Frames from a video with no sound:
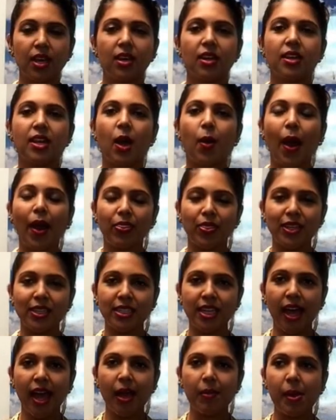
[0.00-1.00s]
Now, at the
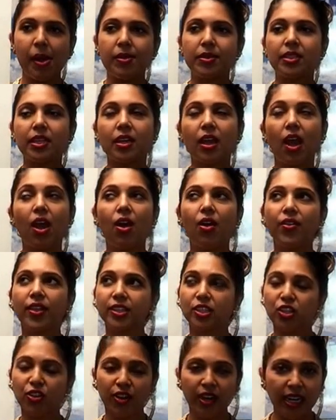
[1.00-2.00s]
time, I was like, oh,
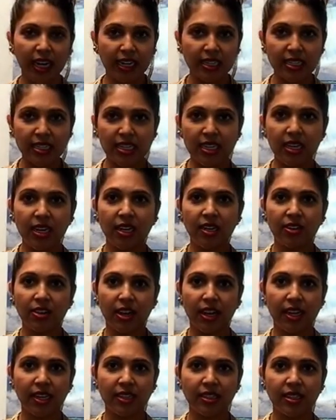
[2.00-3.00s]
that's a great idea,
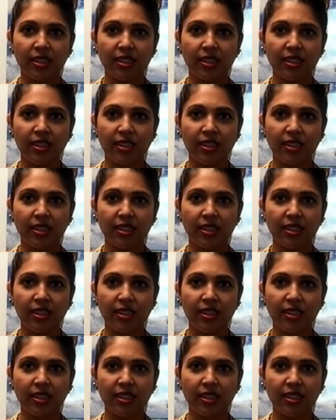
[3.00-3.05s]
great.